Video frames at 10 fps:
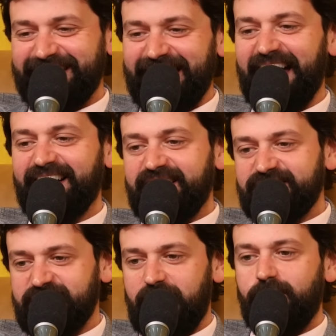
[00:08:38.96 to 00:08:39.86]
Yeah.
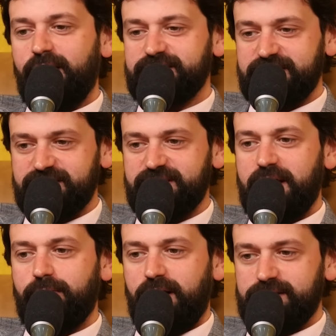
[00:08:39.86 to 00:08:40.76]
Tehran in the
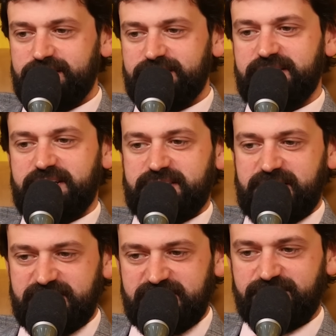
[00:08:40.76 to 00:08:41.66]

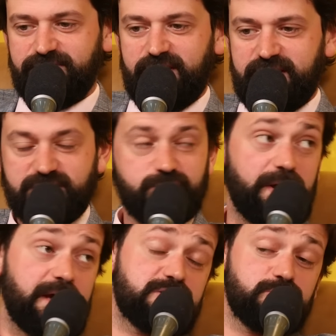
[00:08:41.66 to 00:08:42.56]
60s is fucking
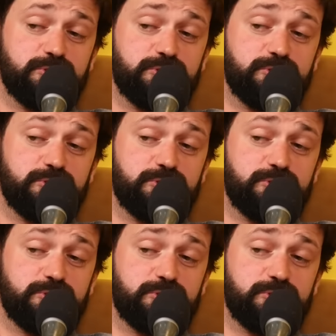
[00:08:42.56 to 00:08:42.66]
swinging because